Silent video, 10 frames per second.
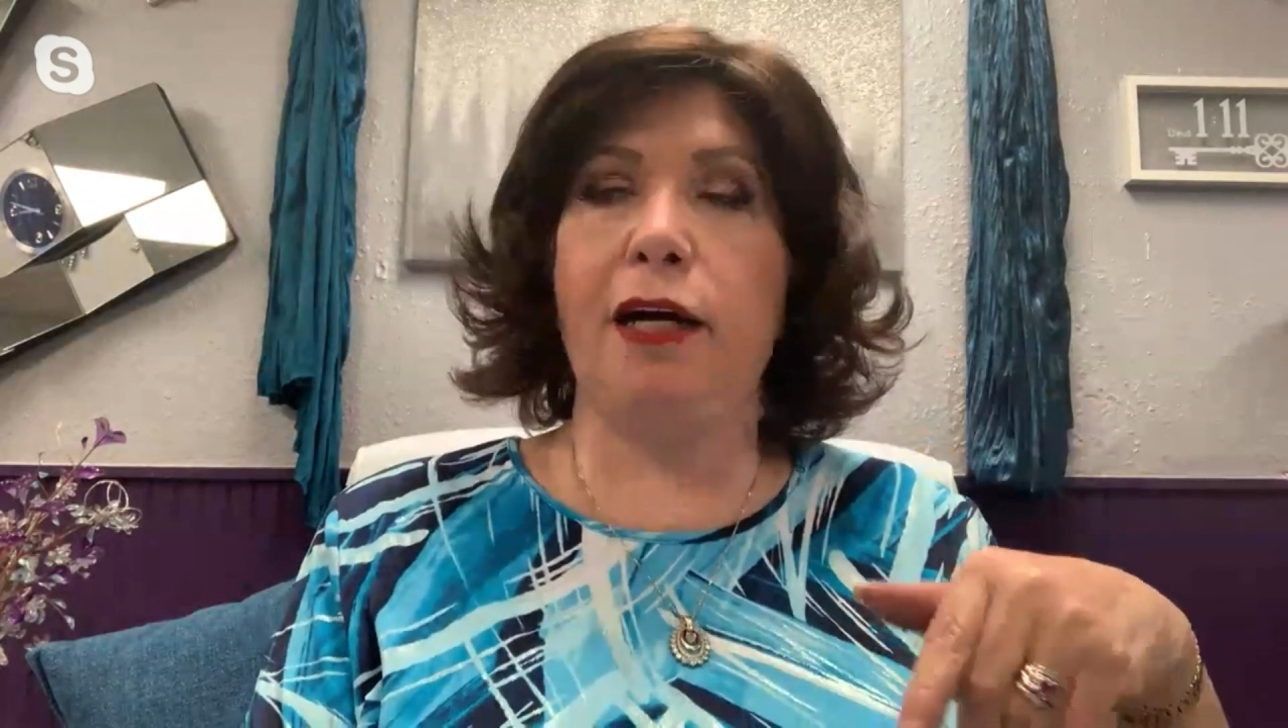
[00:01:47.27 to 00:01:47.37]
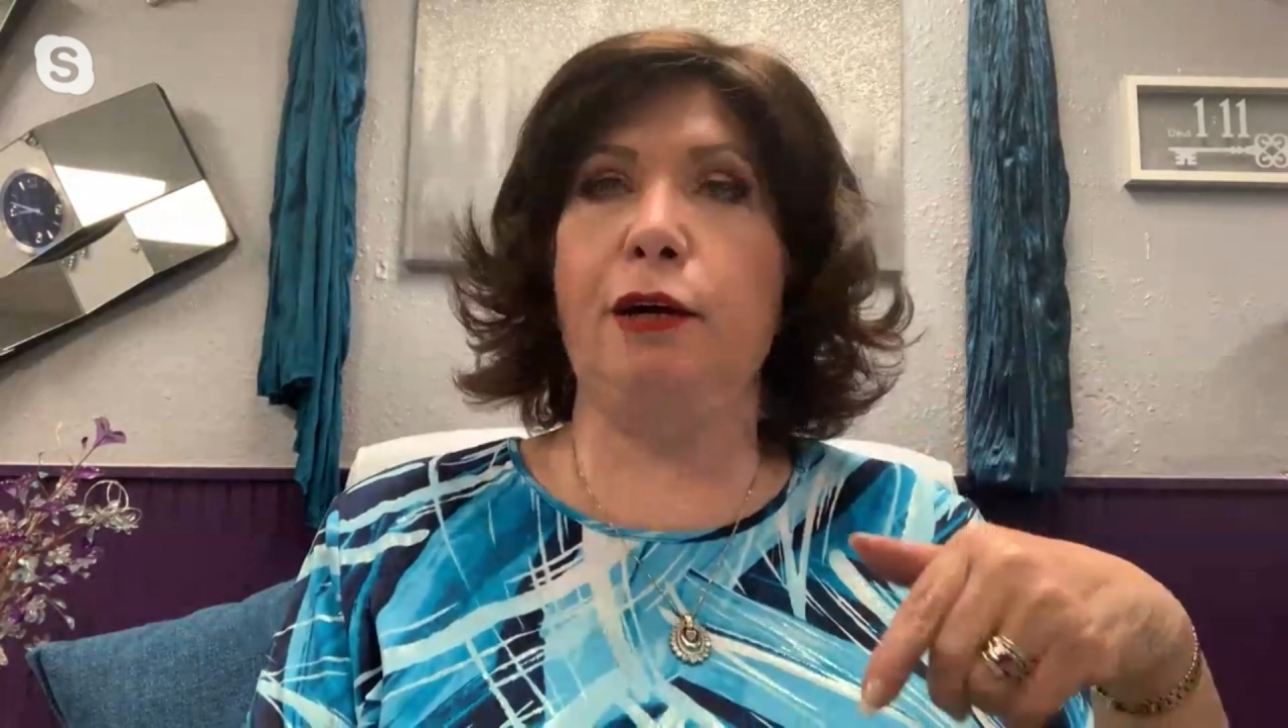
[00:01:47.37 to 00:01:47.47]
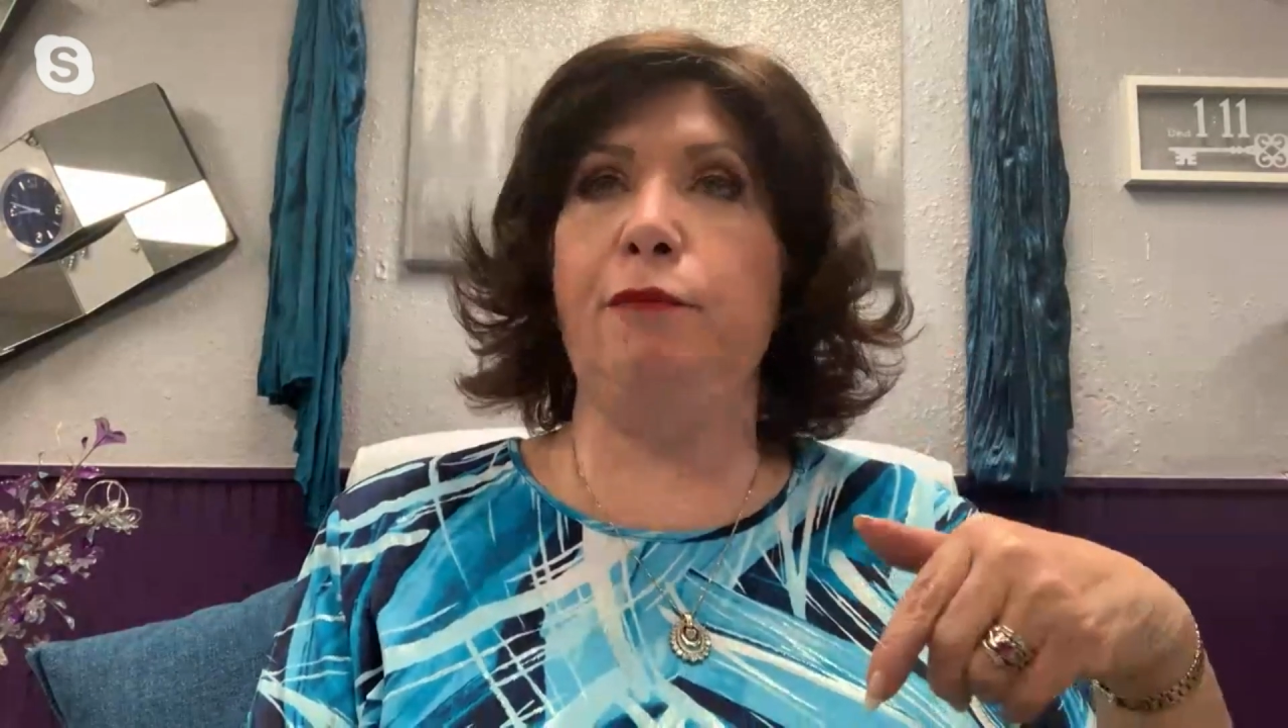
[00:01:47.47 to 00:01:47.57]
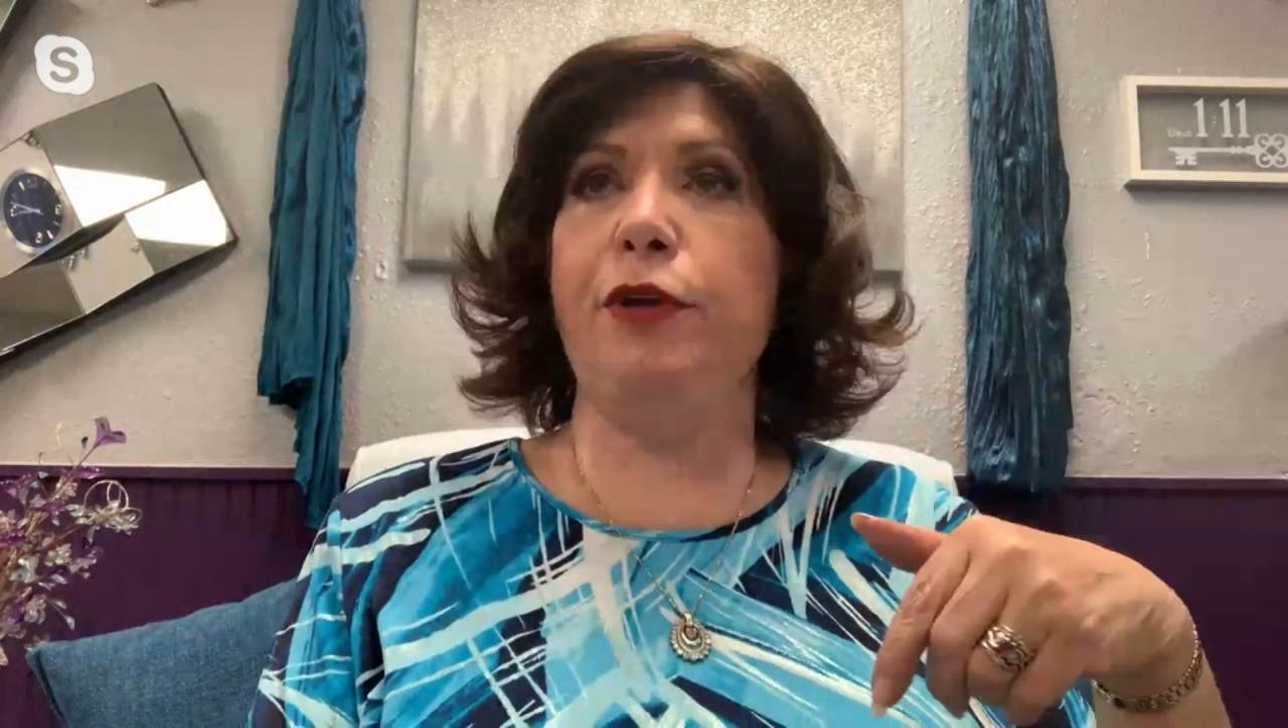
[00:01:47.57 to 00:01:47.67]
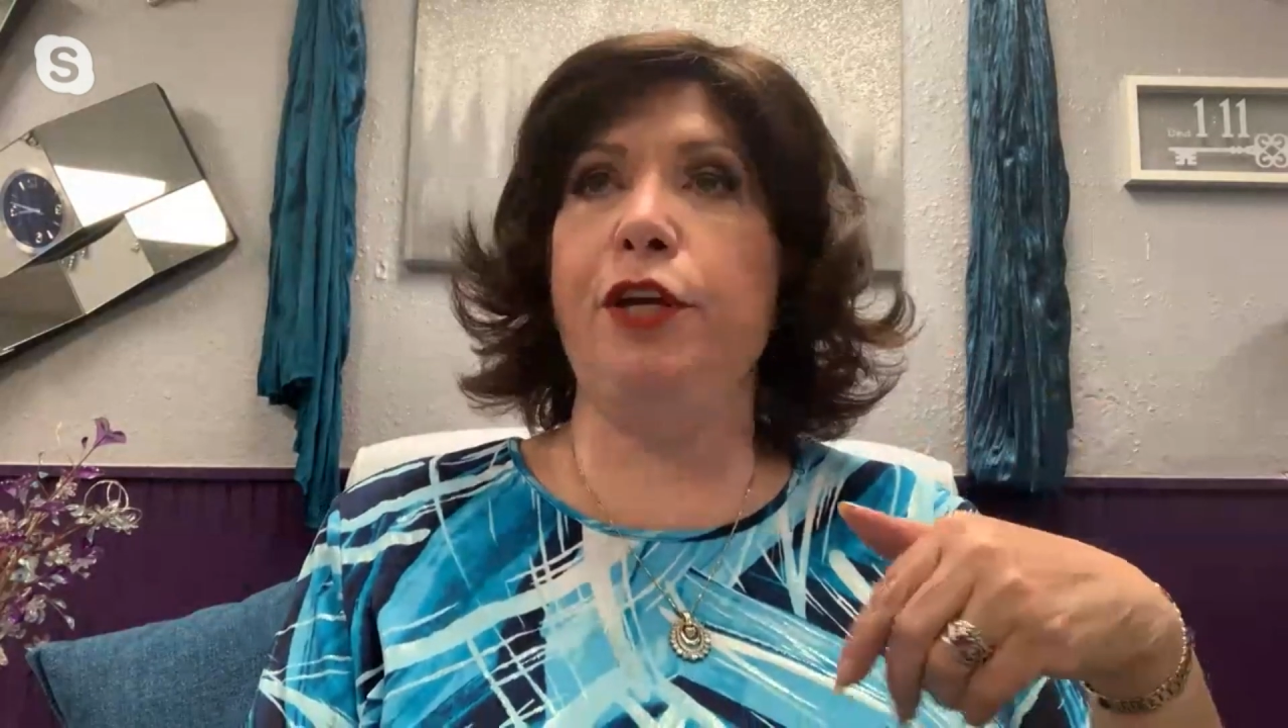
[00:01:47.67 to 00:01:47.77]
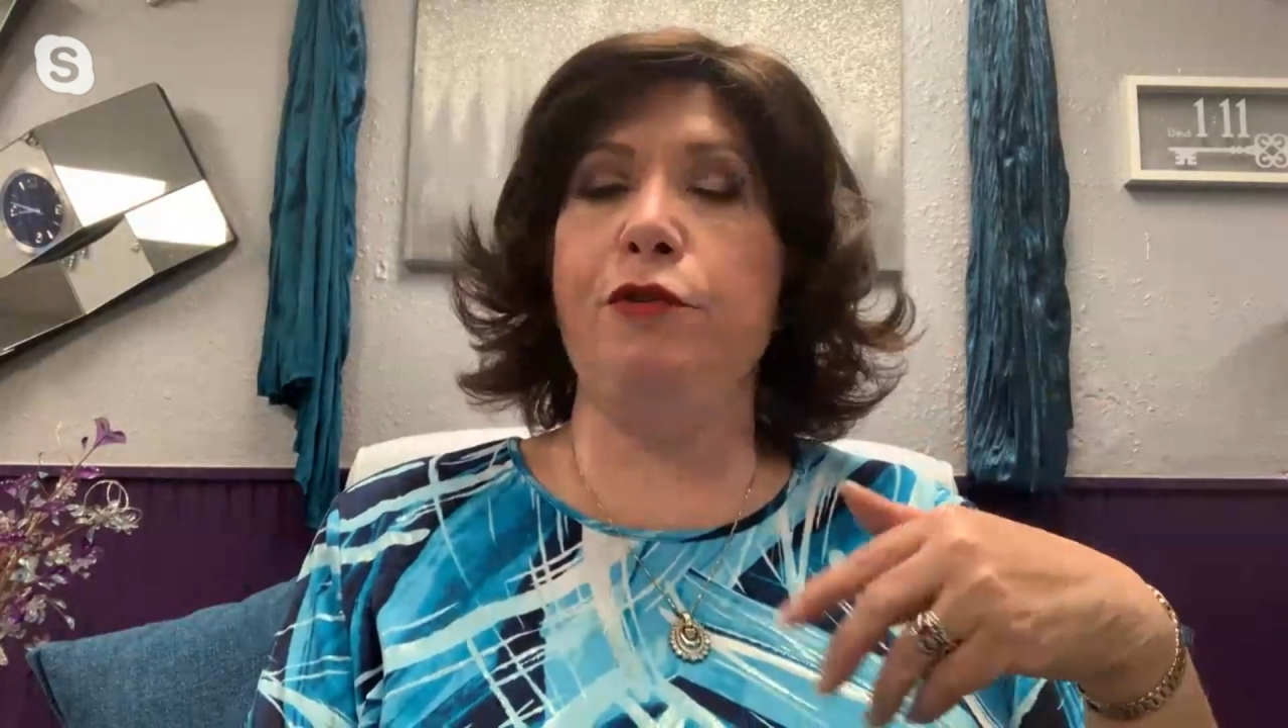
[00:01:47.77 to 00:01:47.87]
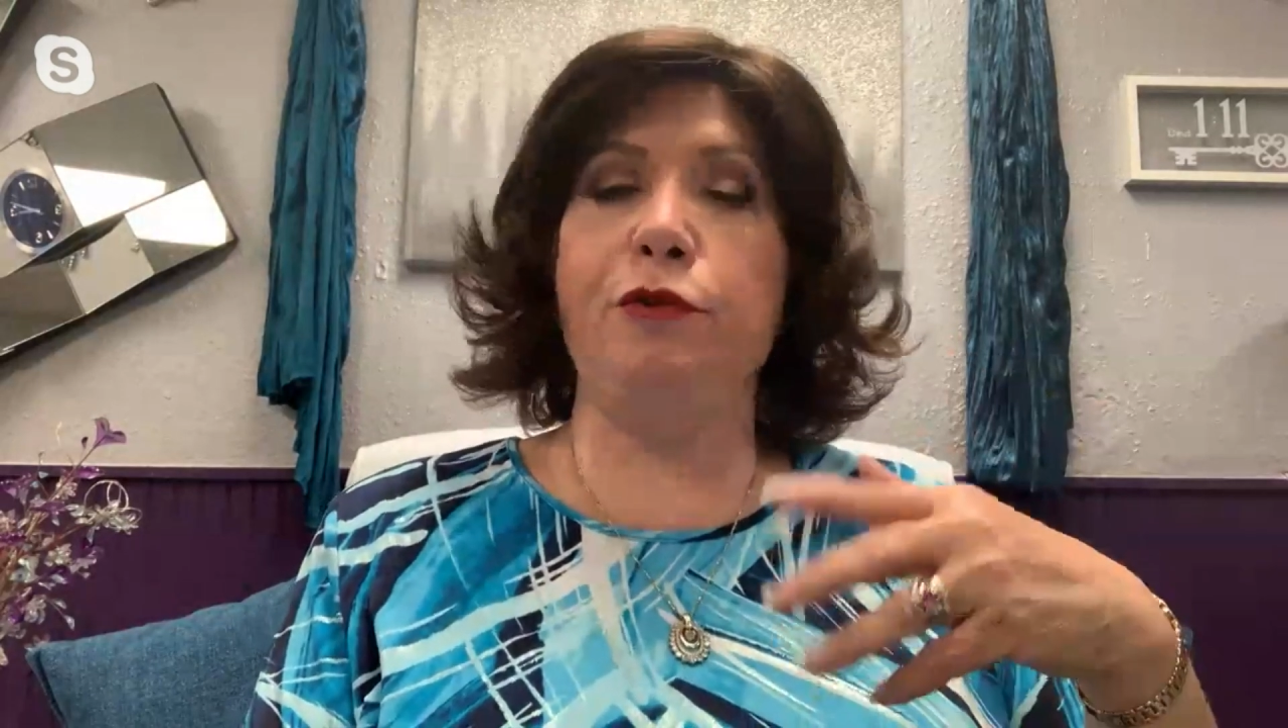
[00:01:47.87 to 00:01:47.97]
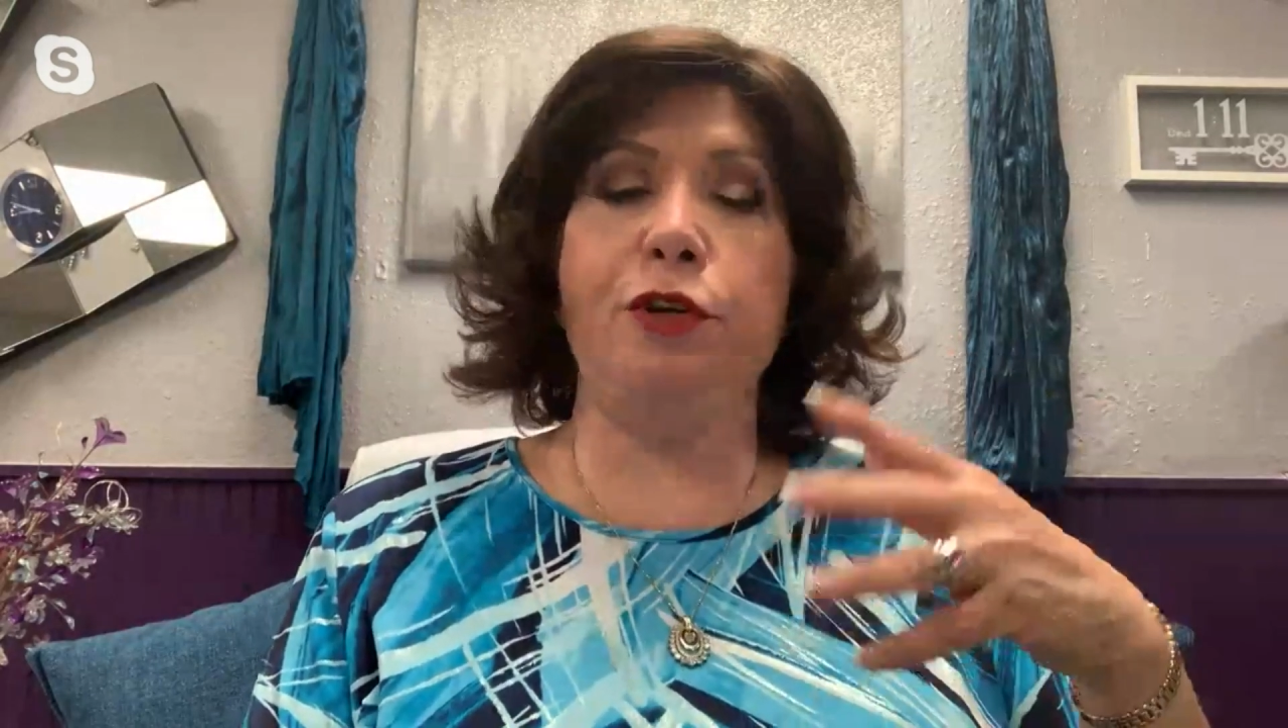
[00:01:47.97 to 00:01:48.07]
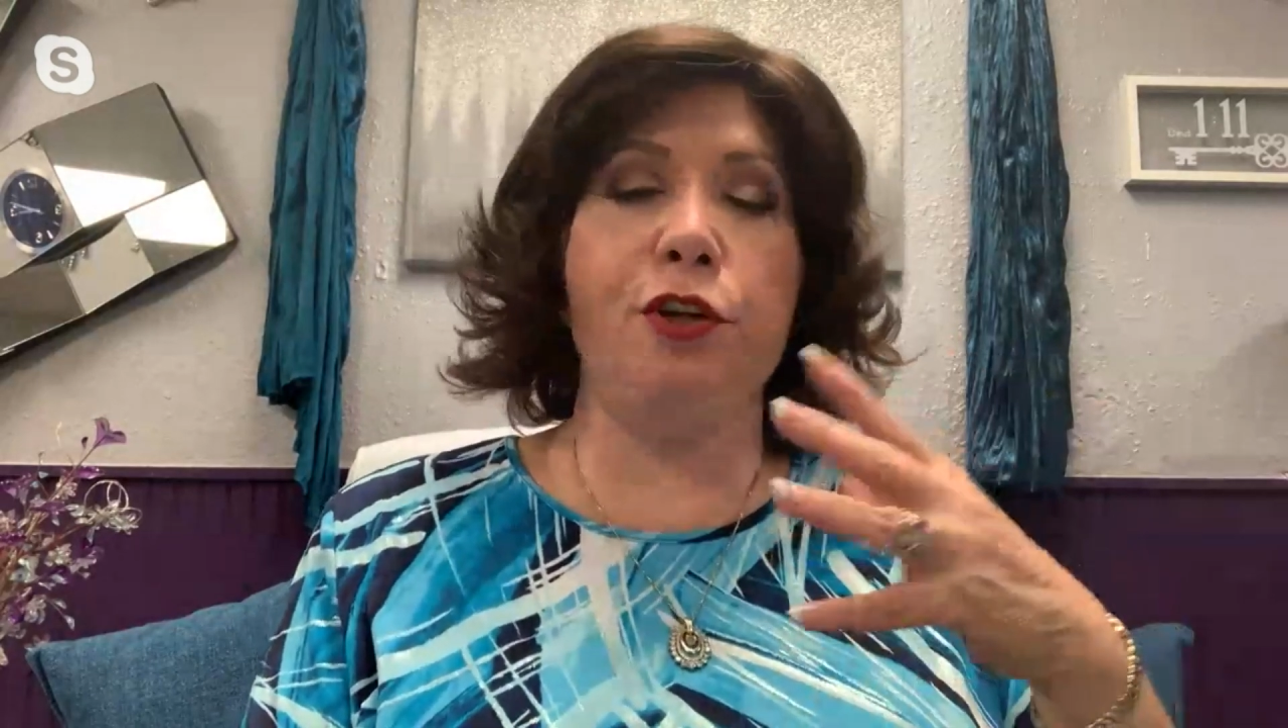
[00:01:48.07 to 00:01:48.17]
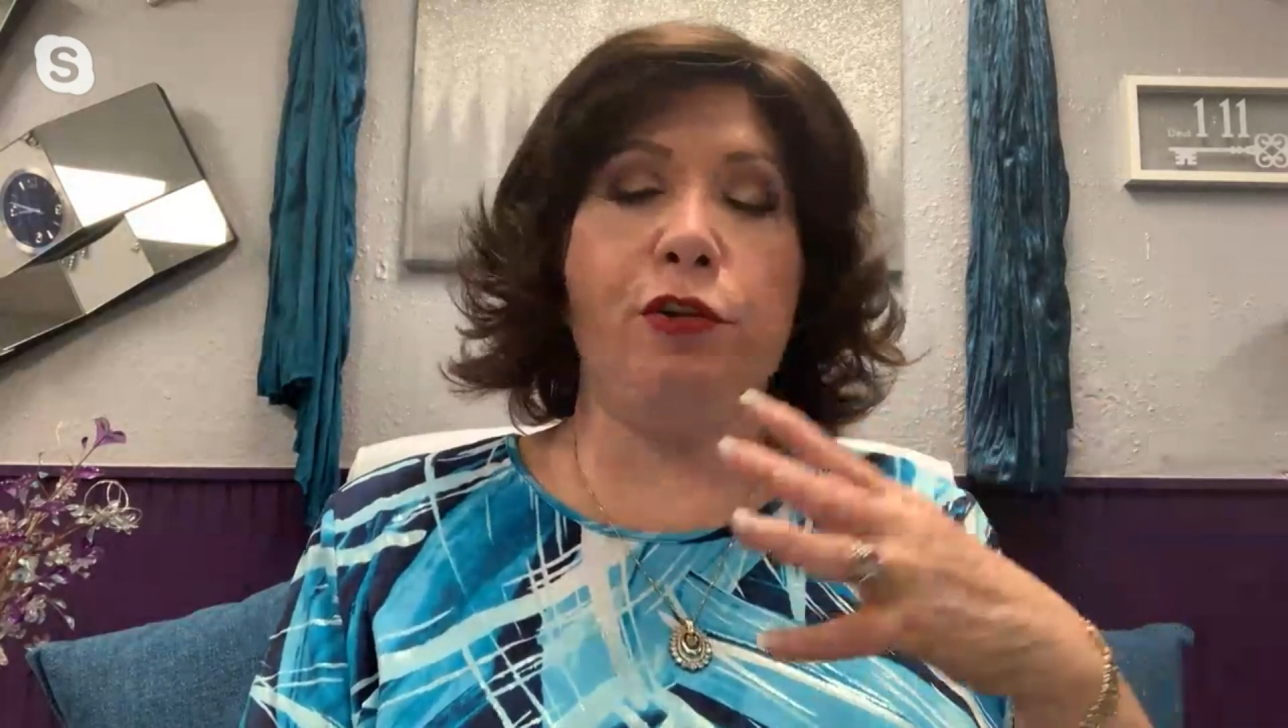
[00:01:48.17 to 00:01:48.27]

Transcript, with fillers: Um, you,